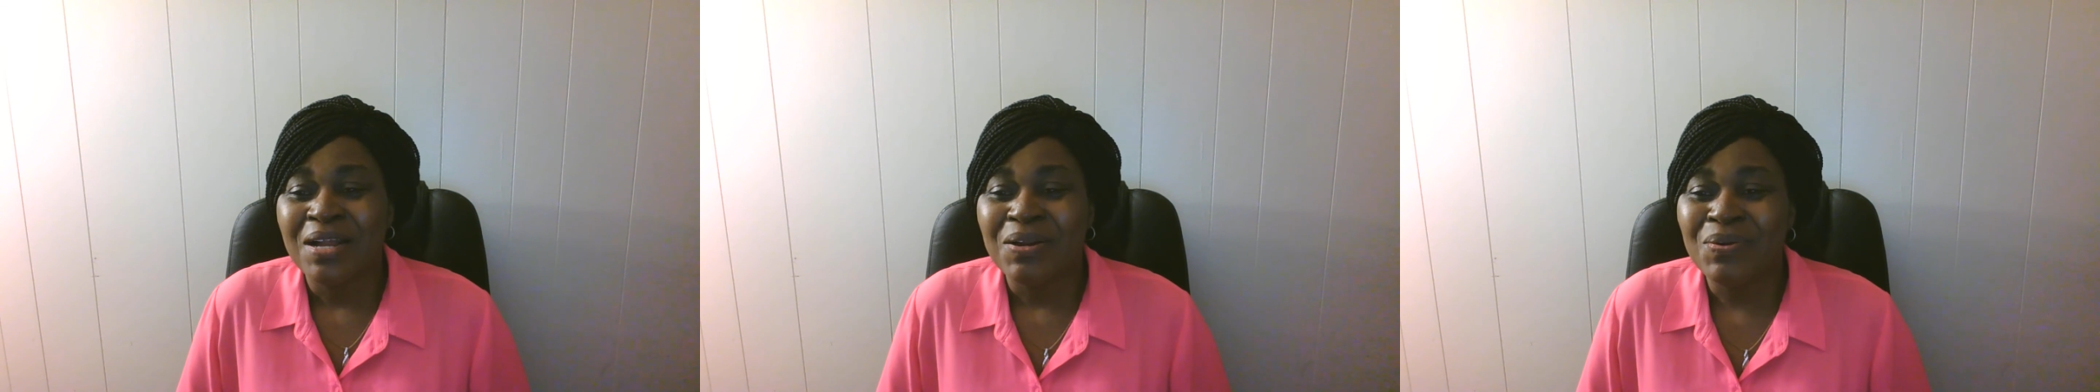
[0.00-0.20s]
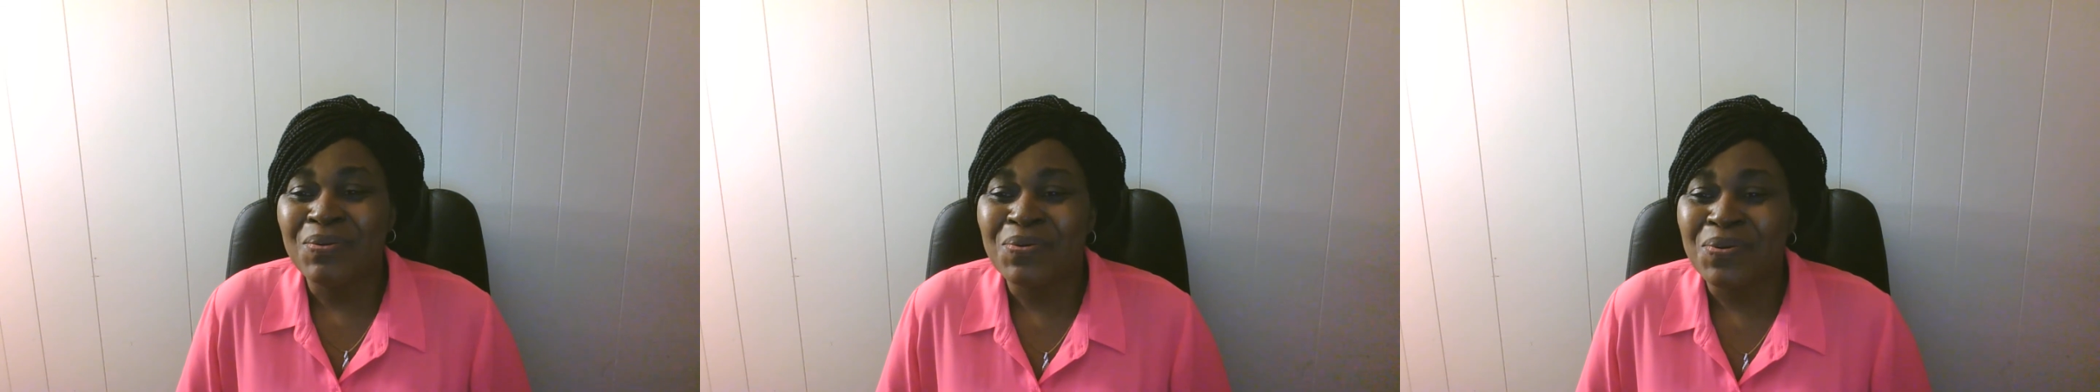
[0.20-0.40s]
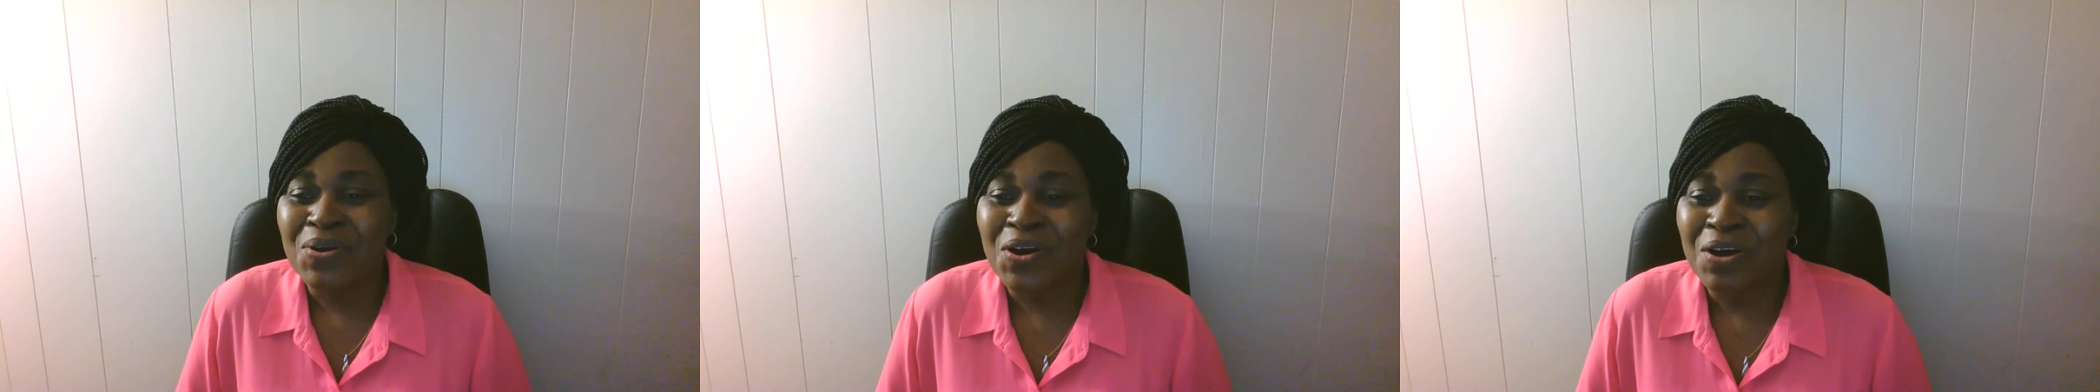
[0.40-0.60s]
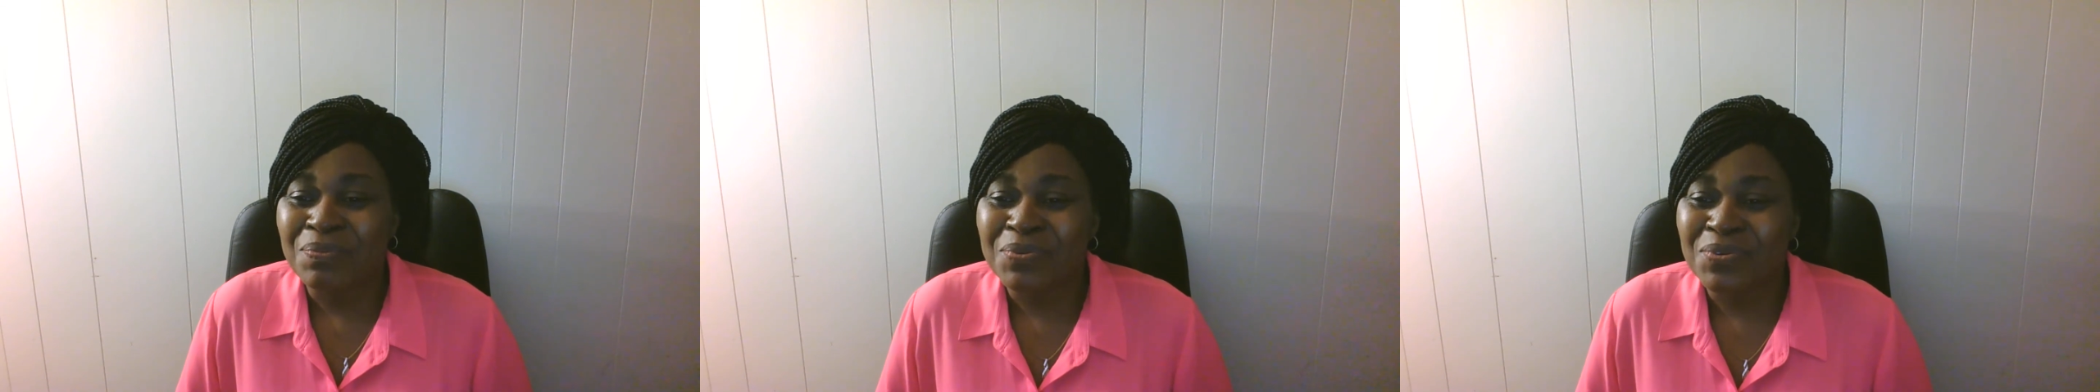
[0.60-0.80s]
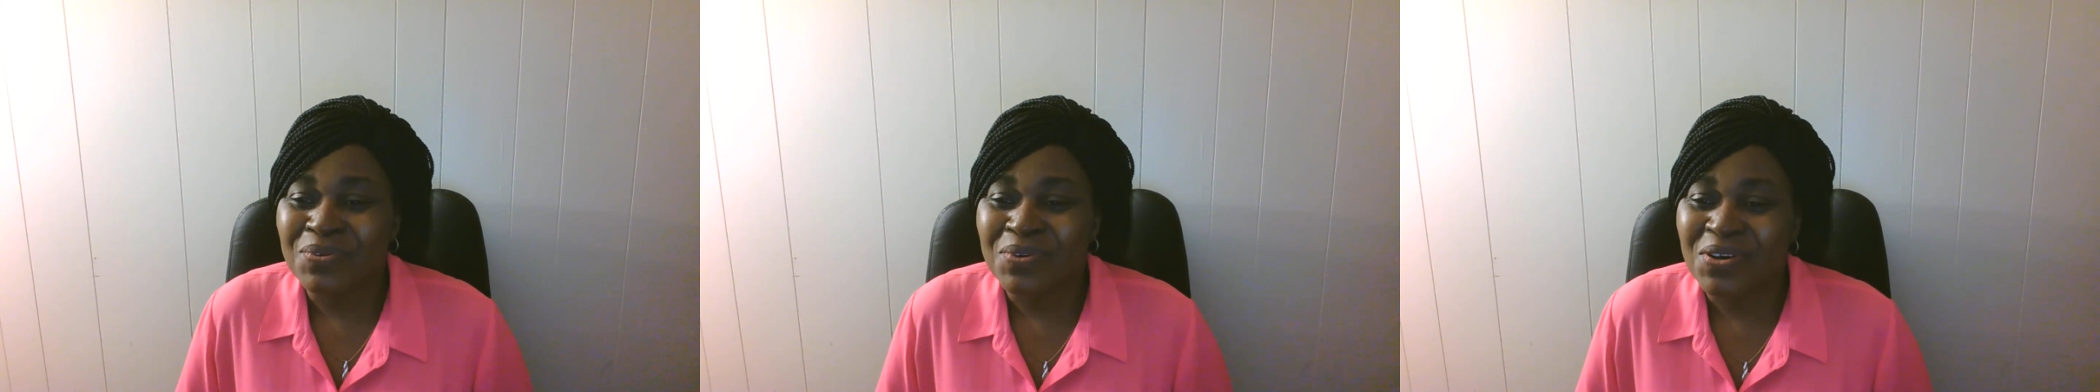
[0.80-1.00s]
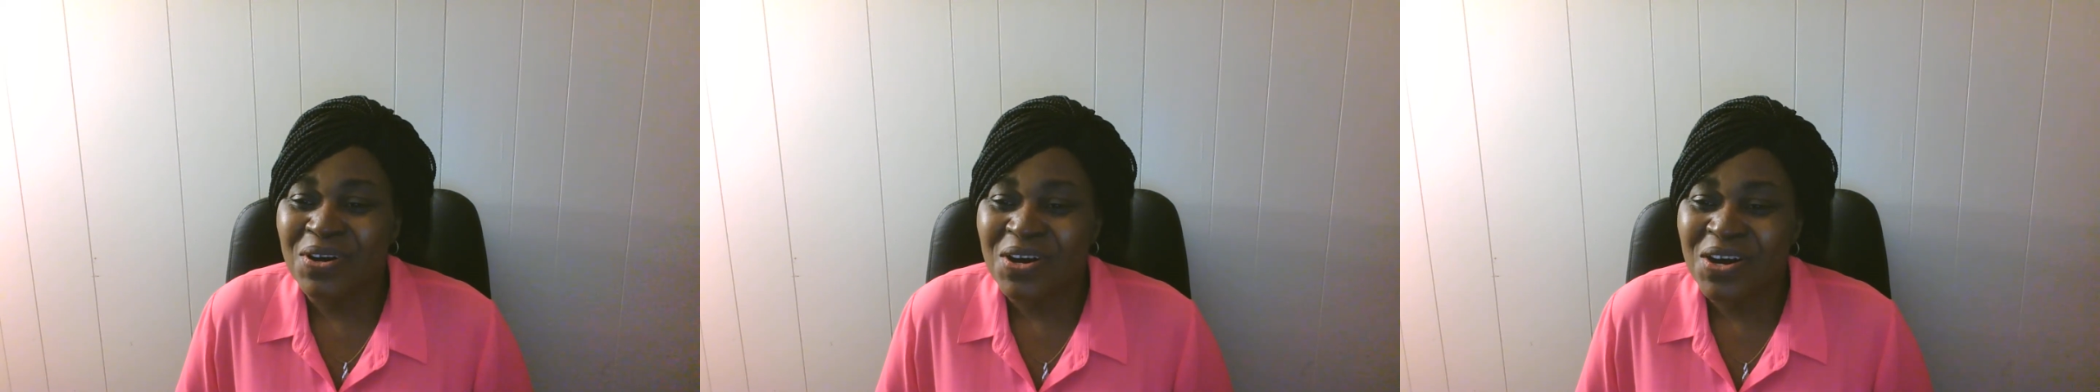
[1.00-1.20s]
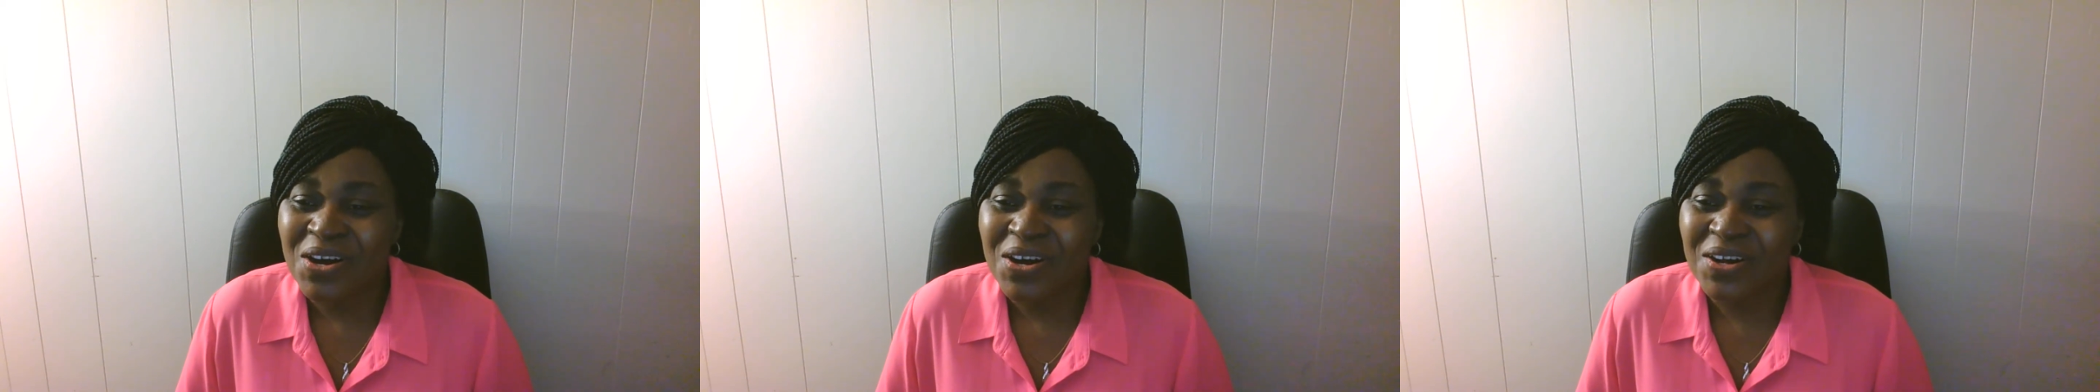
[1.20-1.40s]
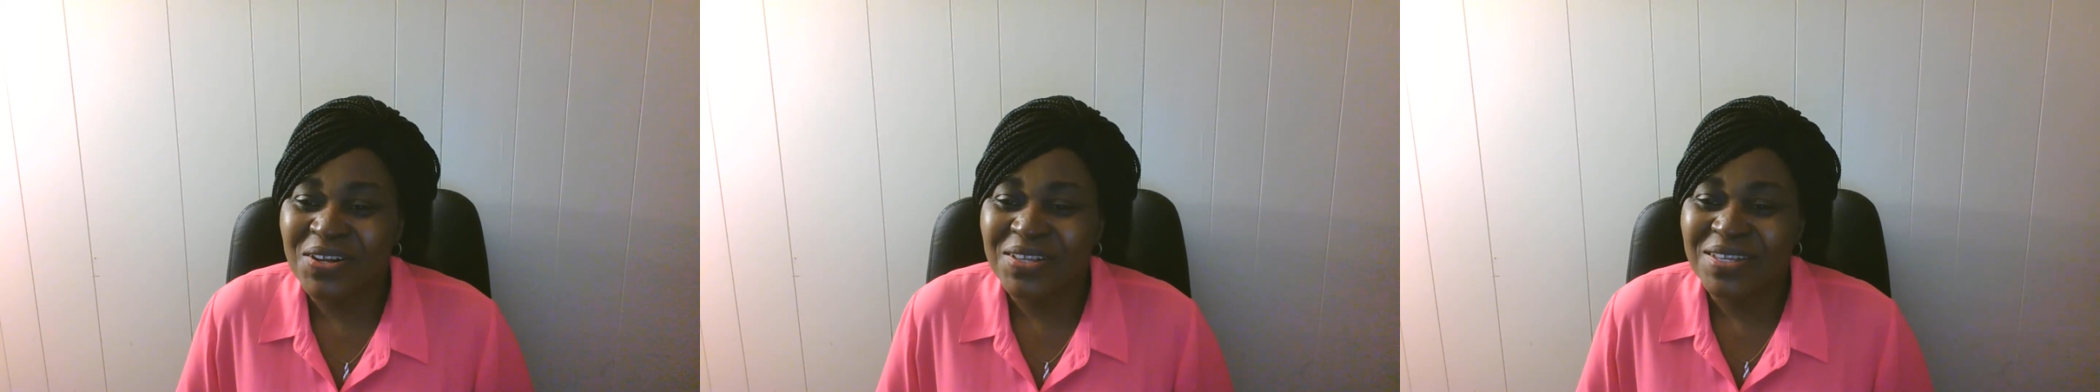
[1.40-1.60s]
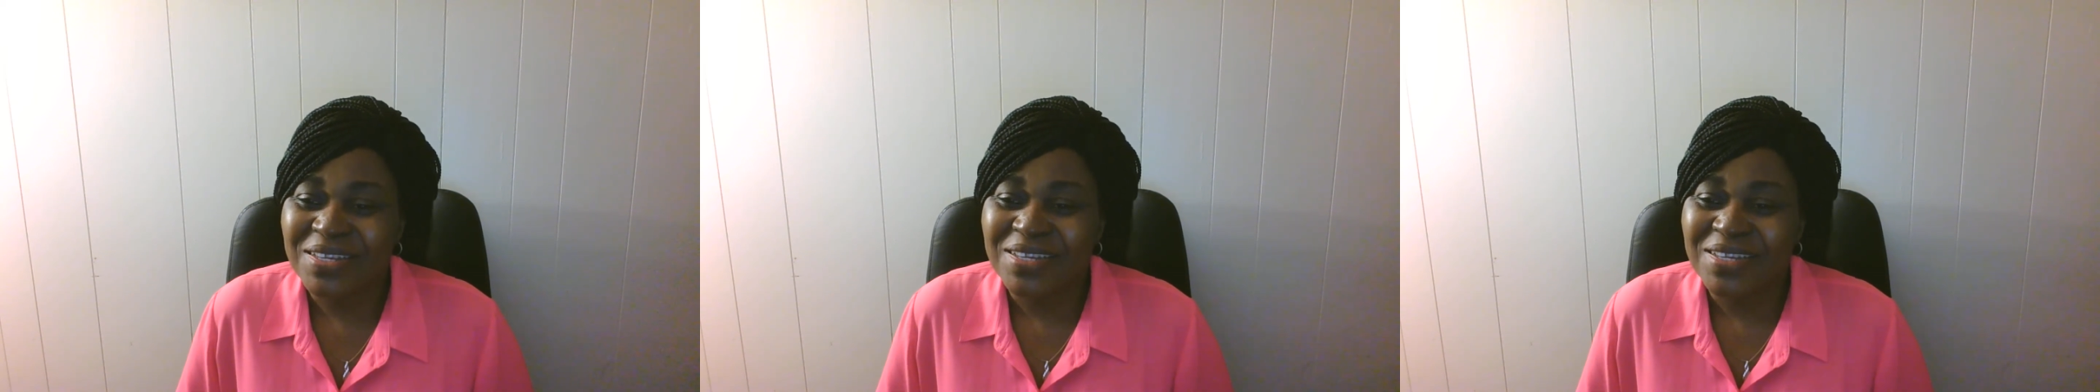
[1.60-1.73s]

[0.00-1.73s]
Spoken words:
look up to God